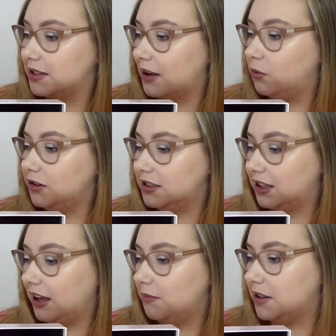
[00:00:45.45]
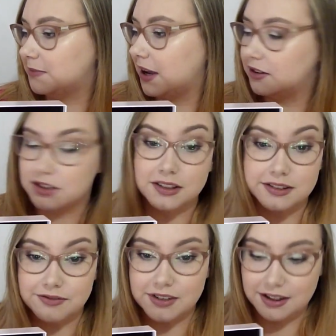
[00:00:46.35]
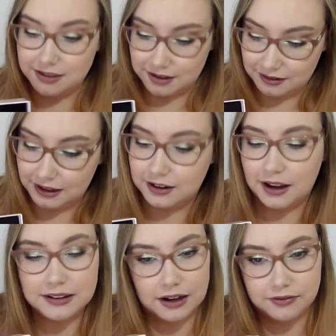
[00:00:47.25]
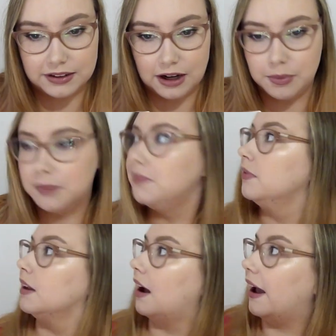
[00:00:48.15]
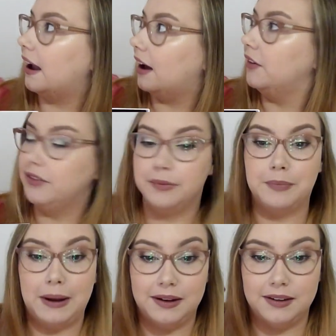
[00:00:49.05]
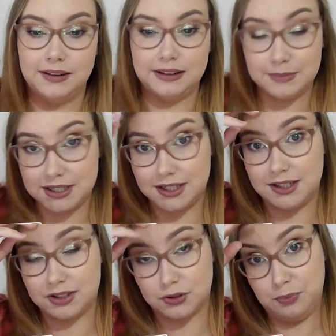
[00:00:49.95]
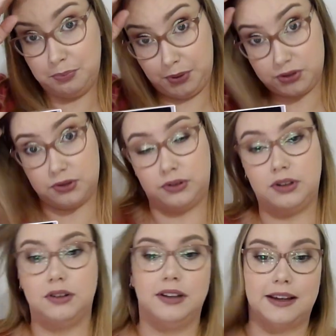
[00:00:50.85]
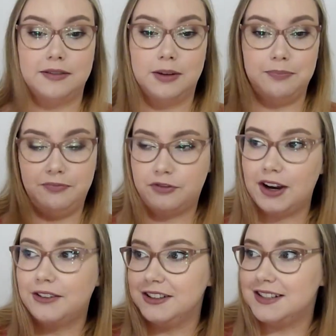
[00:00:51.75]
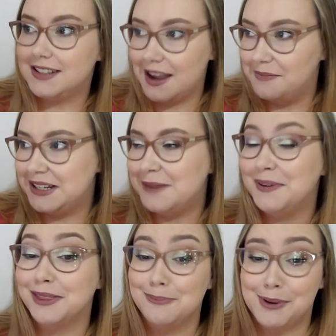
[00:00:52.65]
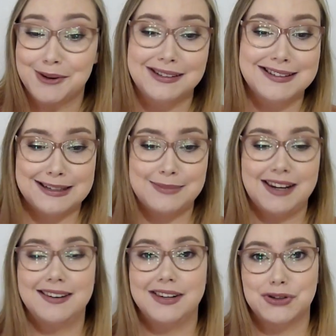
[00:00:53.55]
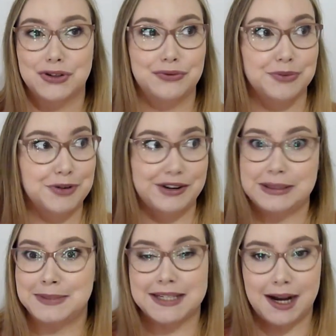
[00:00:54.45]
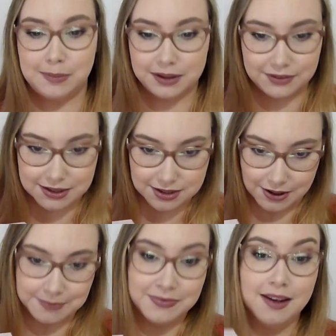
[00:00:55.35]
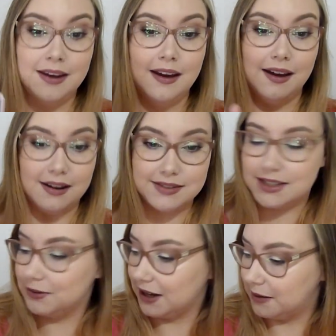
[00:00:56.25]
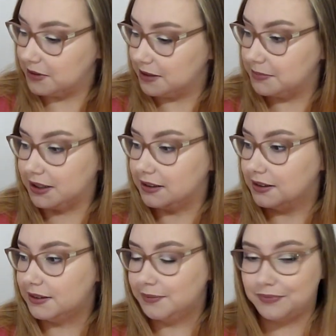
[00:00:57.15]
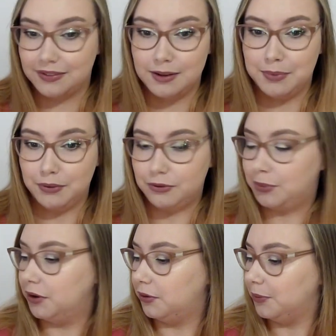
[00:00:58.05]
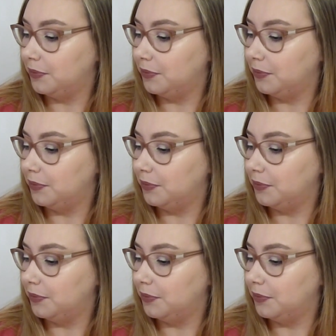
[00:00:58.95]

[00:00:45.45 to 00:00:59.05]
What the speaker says: I want to keep this packaging because I freaking, I love flower bomb. I have my limited edition bottle, like the fragrance is empty, but the bottle is limited edition from Christmas a couple of years ago. And I've still kept it because the bottle's beautiful.